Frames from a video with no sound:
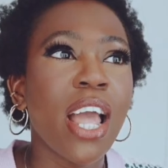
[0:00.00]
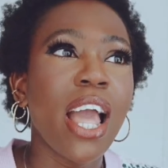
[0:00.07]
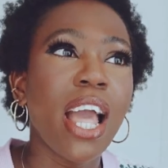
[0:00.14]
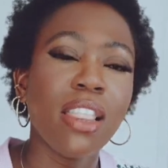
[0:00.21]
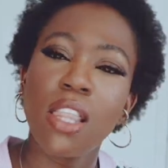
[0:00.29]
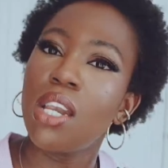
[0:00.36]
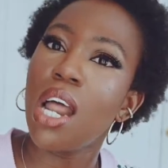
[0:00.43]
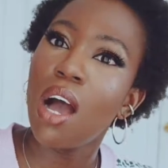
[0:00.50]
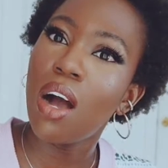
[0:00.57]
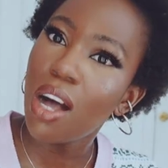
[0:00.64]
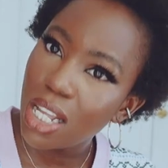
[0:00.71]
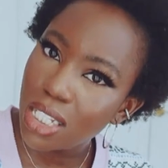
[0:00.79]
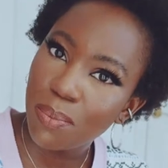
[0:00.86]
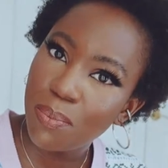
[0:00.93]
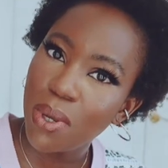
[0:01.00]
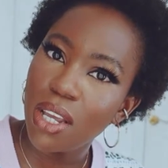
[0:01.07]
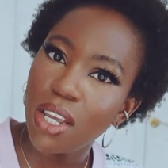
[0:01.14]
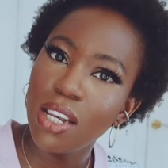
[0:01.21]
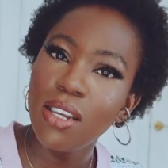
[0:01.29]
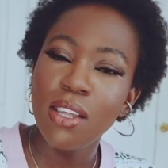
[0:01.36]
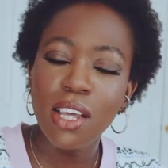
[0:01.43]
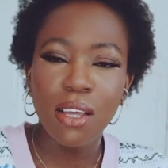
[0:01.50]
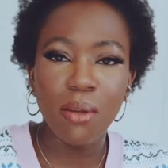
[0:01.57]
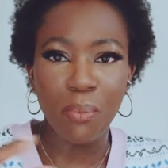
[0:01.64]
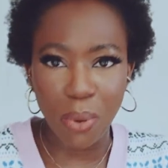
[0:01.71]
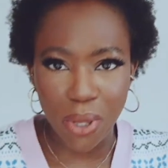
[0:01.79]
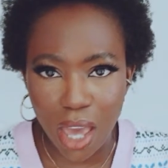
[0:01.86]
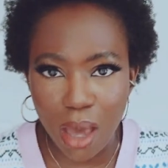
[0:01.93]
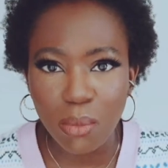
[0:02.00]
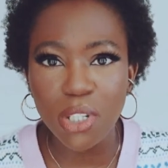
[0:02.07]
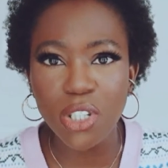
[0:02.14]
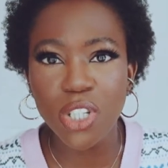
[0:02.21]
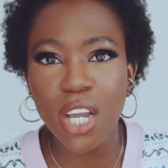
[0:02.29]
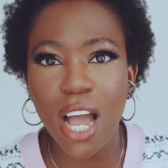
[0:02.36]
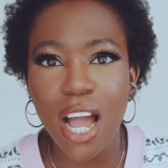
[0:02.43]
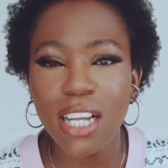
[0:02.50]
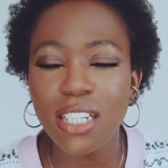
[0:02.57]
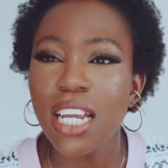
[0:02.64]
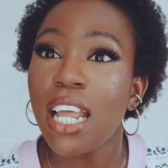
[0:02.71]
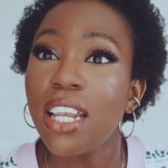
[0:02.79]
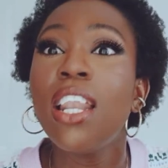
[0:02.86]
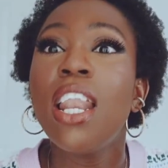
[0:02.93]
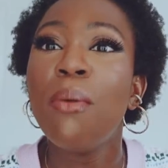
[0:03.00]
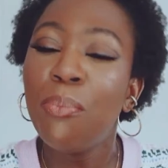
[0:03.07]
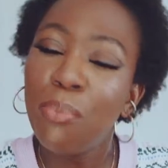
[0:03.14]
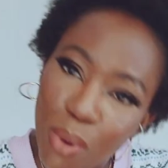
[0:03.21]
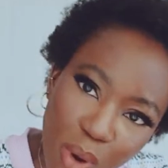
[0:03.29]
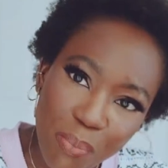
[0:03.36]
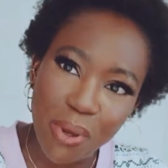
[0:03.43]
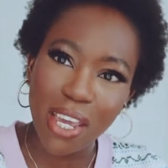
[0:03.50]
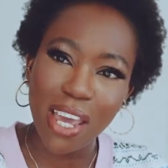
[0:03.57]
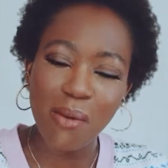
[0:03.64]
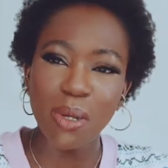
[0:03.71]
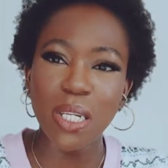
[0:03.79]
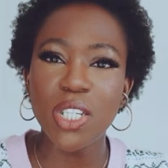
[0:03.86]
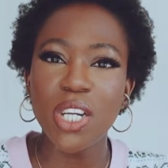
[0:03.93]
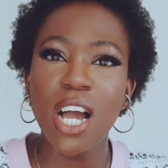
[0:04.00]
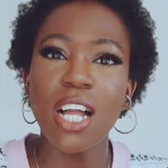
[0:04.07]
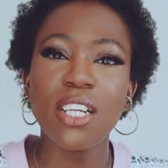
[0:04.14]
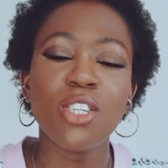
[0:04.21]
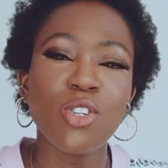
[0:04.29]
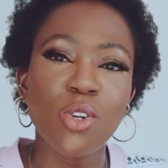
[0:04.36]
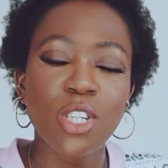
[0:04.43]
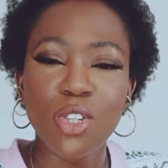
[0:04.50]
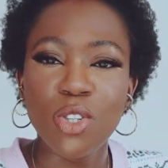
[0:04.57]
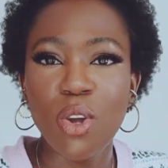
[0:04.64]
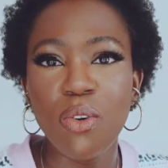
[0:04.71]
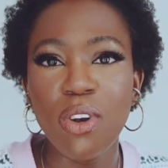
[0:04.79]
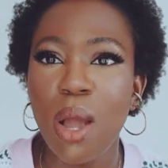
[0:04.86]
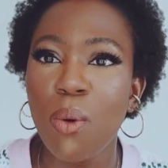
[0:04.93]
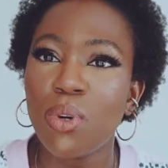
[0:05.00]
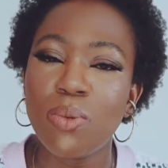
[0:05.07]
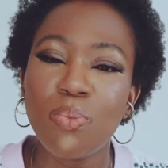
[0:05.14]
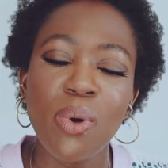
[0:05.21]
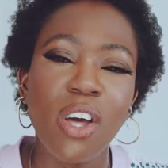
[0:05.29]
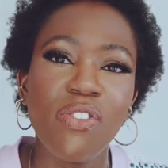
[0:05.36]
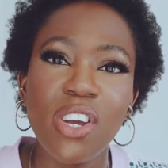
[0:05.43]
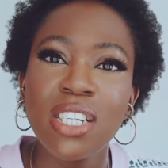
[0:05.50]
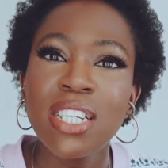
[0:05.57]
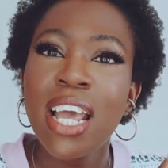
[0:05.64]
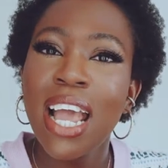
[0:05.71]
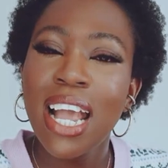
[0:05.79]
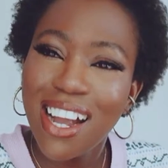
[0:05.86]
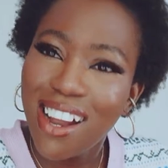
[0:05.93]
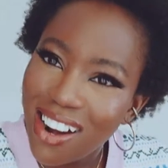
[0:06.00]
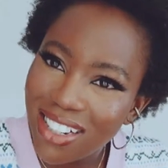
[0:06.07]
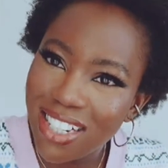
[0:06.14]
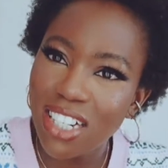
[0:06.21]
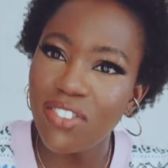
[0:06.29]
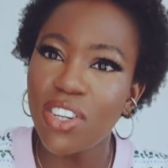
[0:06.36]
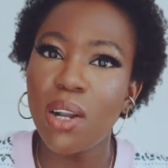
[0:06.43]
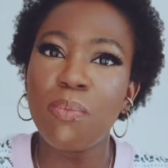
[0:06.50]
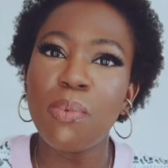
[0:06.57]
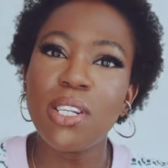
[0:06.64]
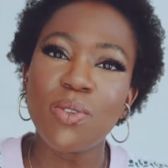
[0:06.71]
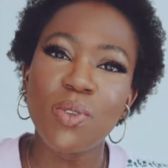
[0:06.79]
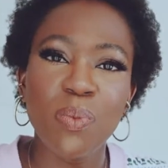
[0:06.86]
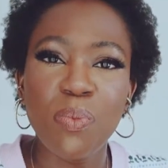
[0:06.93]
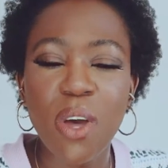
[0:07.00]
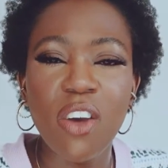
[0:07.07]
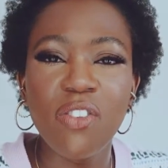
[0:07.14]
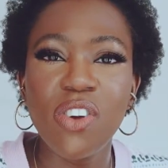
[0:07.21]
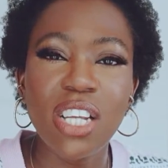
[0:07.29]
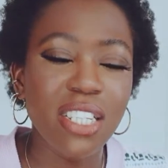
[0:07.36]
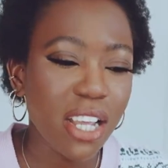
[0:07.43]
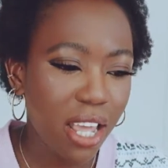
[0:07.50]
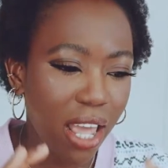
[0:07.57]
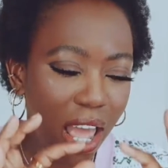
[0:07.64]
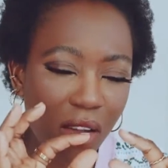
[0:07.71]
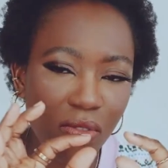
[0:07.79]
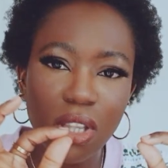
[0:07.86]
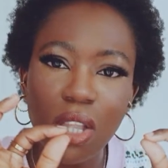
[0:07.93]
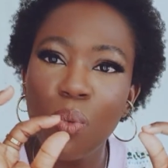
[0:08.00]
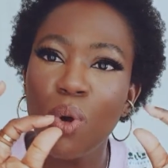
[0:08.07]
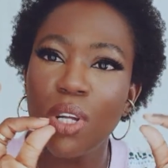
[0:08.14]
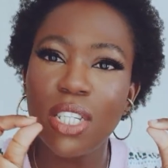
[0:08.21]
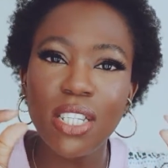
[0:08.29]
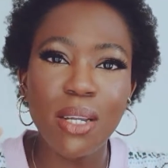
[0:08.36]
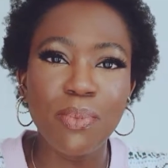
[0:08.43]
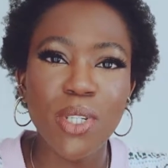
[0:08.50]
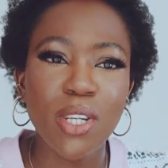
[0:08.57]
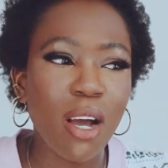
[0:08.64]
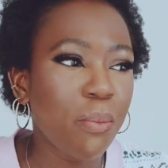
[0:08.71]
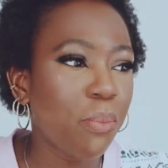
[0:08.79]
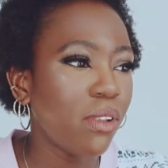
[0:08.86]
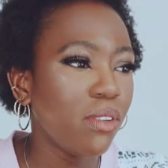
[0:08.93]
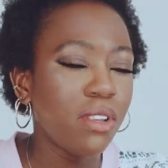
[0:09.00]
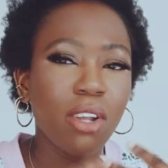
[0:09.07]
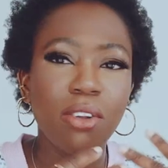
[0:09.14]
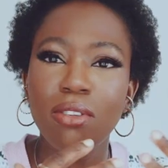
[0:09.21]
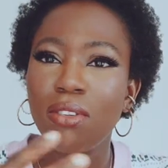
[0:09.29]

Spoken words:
and then her husband became in charge, and then they both became in charge. So the storyline was perfect, character development was perfect, everything was tip-top. The